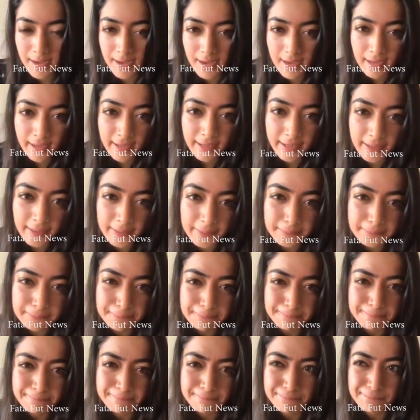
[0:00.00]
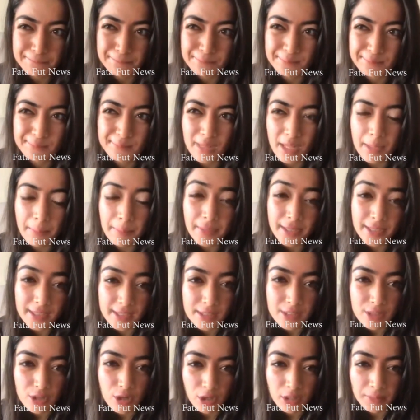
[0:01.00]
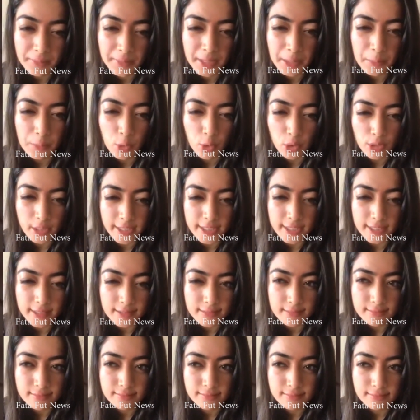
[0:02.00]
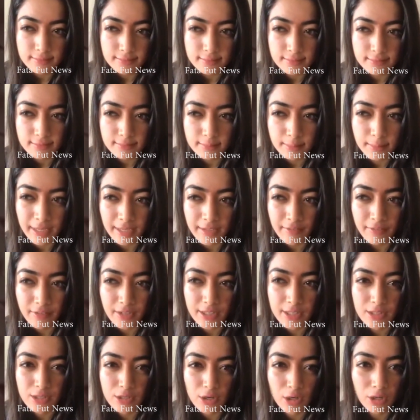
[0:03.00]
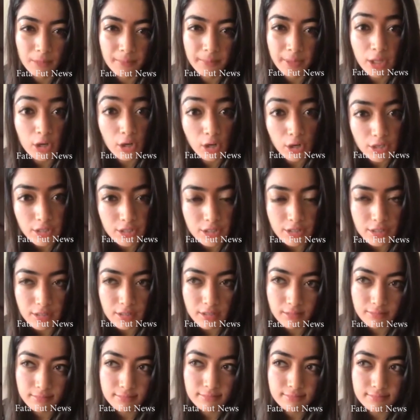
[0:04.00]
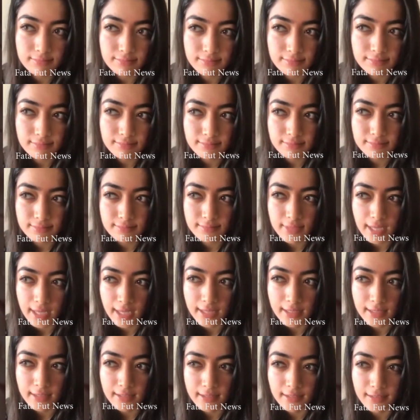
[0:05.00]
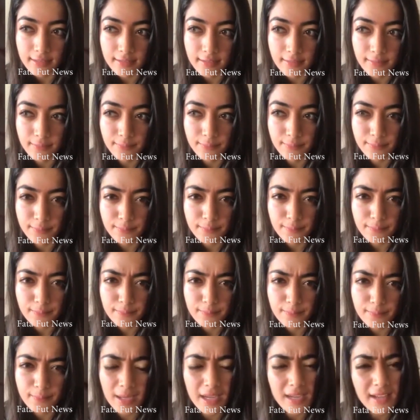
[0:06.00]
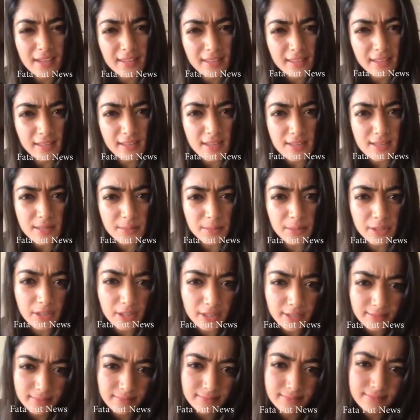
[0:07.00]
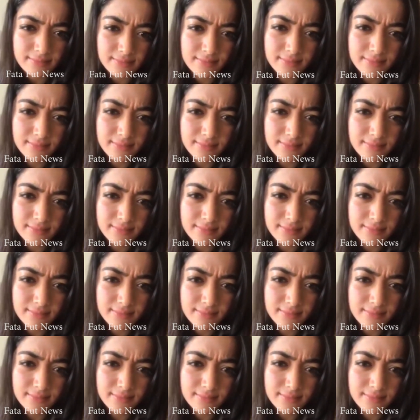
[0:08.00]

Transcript: My parents call me Moni. My friends call me Rosh. And... yeah, I think that's about it.